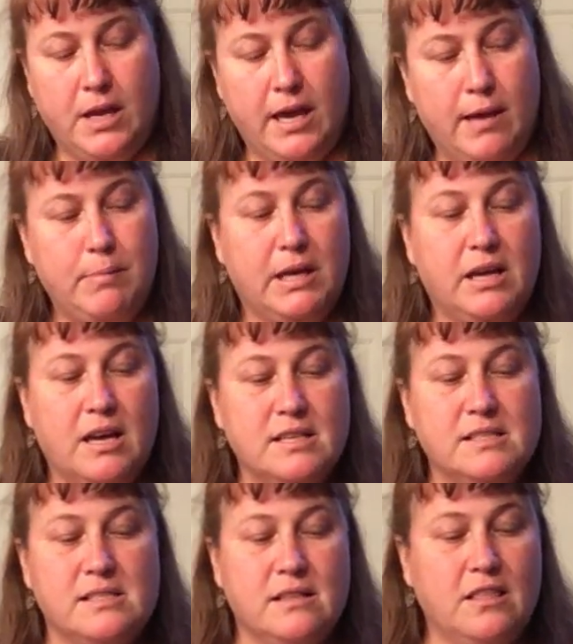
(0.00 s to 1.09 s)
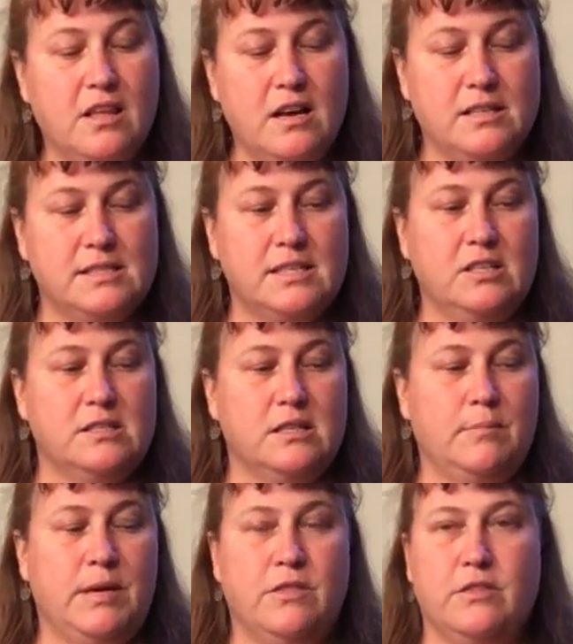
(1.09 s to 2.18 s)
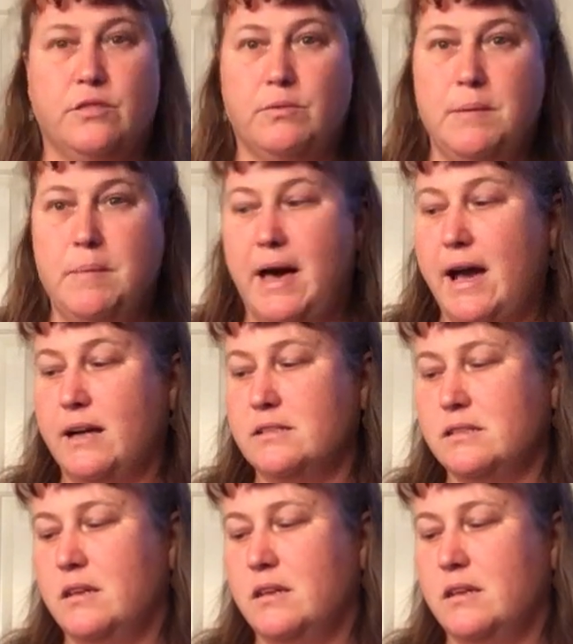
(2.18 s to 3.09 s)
And because Lug sells them in the 3-packs,